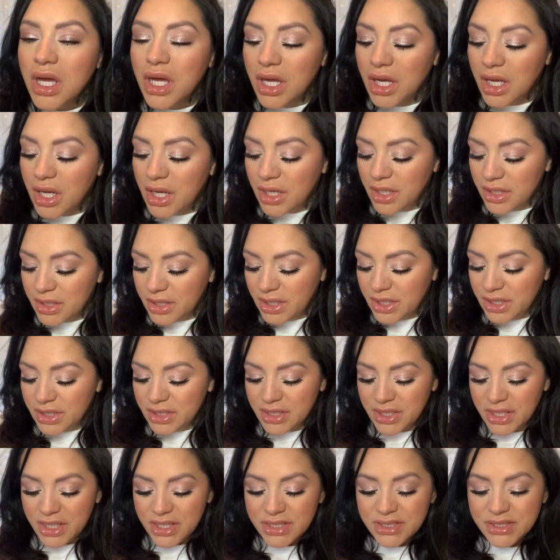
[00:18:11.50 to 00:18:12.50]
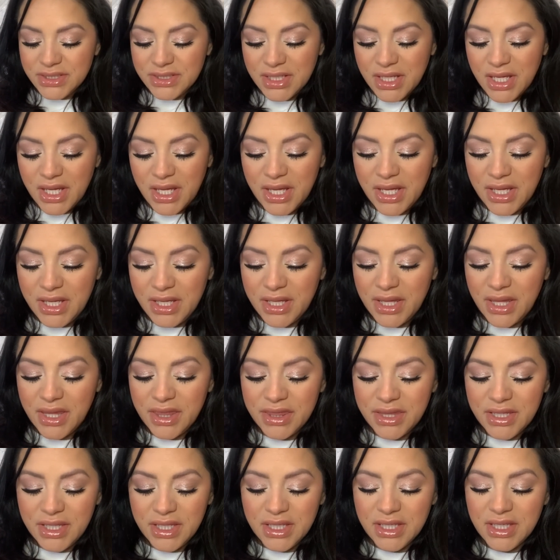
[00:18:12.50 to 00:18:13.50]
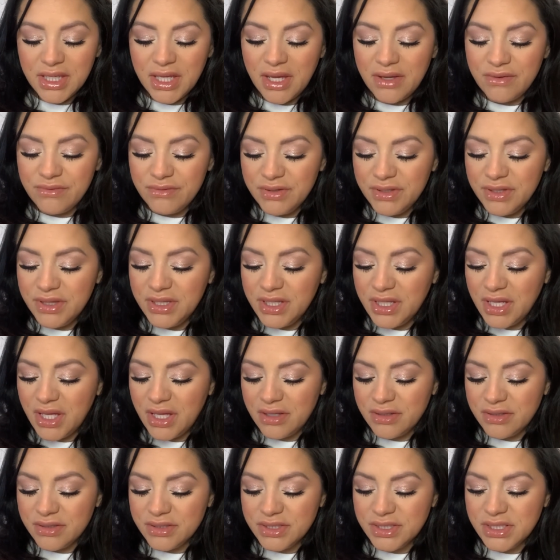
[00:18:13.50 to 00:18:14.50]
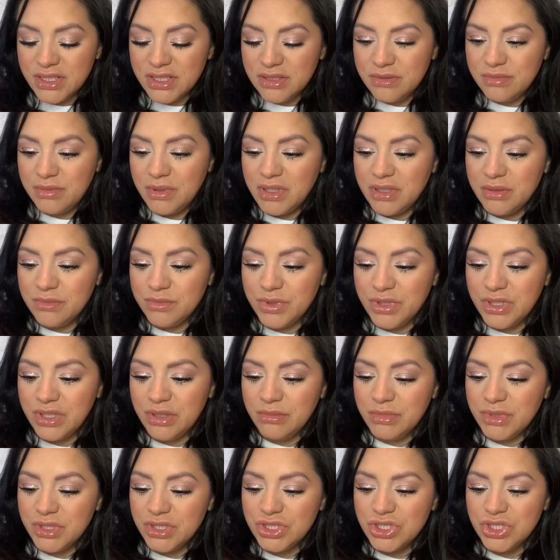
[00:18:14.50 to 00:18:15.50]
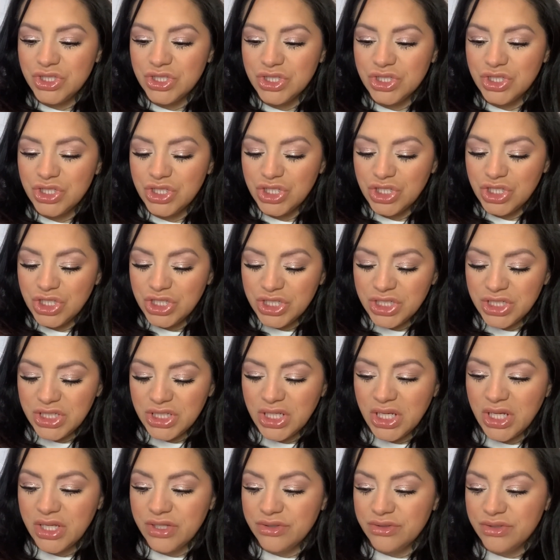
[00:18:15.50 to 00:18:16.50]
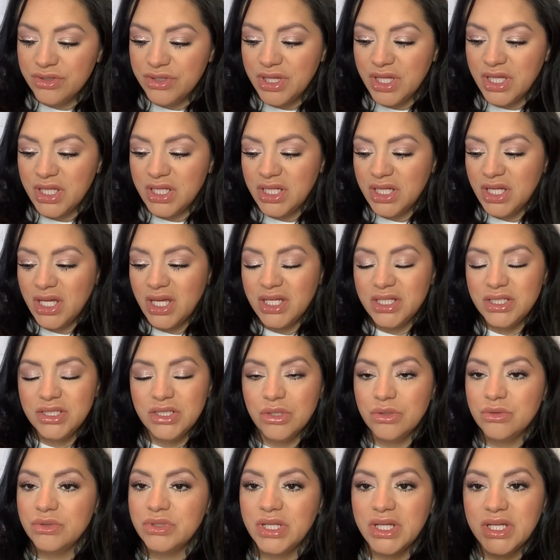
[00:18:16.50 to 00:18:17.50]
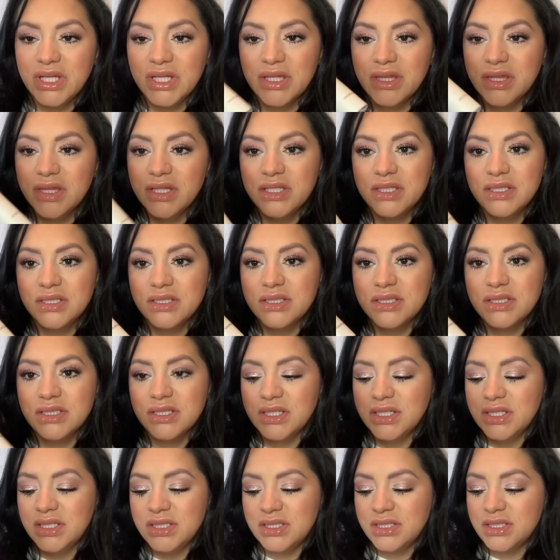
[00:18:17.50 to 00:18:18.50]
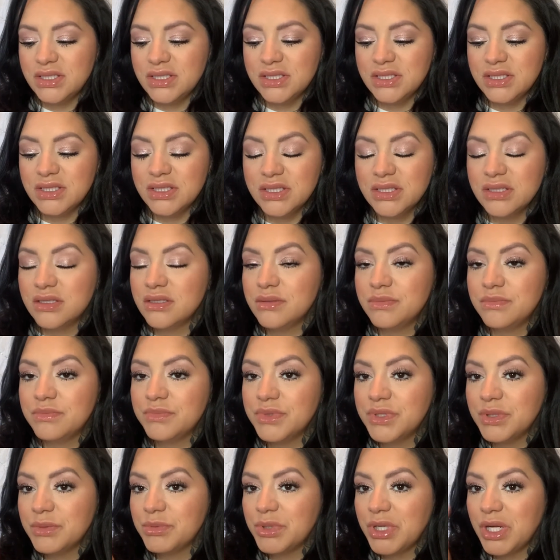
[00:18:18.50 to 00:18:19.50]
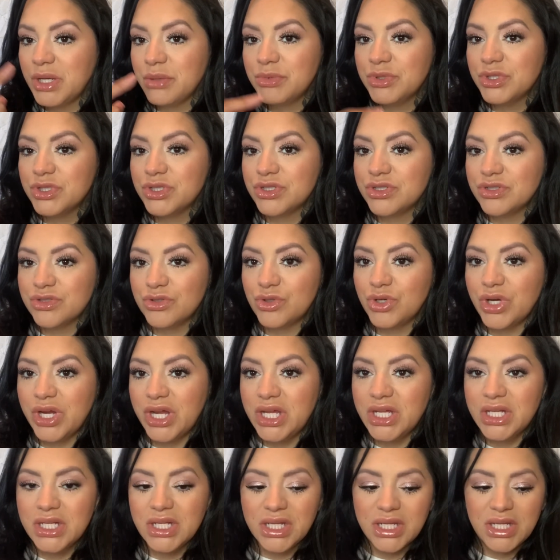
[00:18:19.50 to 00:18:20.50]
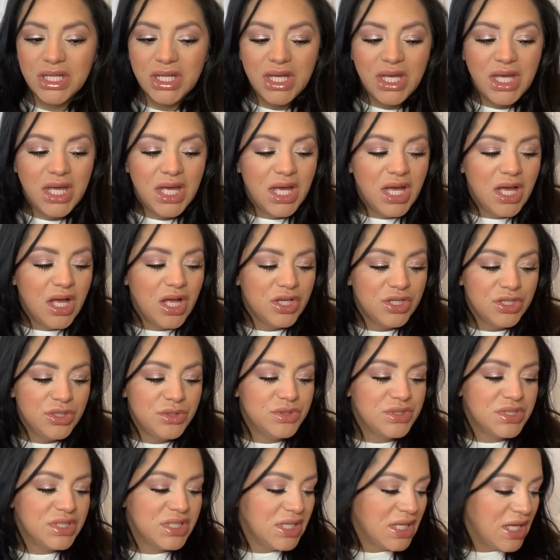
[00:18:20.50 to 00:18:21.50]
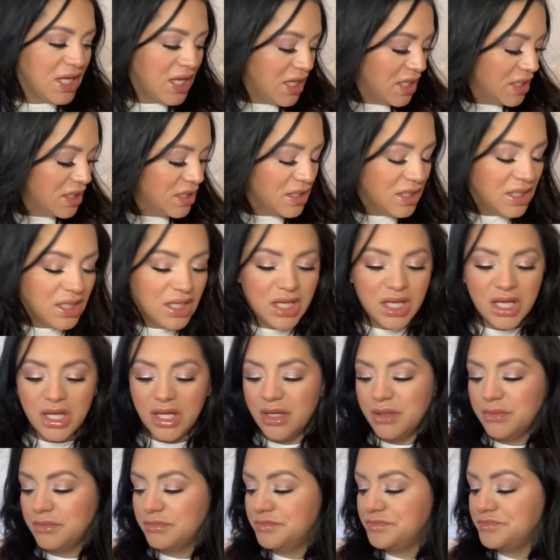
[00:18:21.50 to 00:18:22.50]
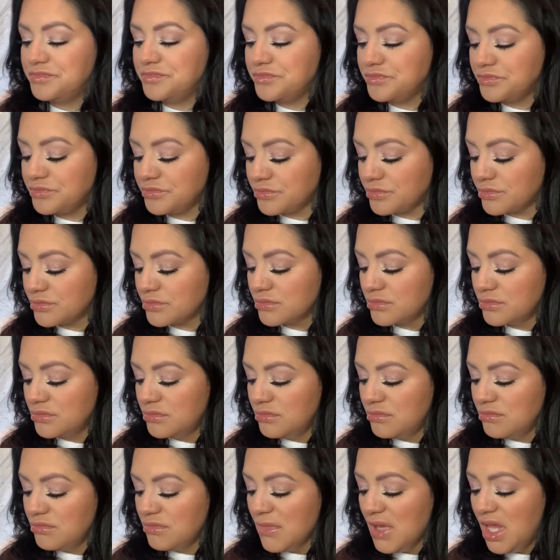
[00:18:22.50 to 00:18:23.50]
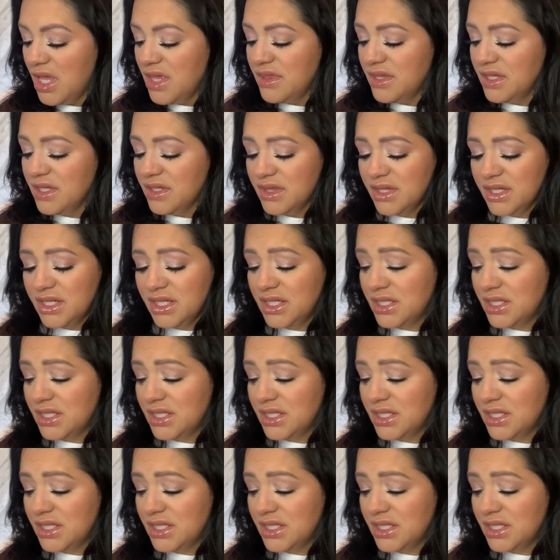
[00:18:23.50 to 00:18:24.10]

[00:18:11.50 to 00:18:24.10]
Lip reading: Alright guys, I think everything else has been pretty much good, other than I don't like this. It's the primer's great. I'll use it again. I think that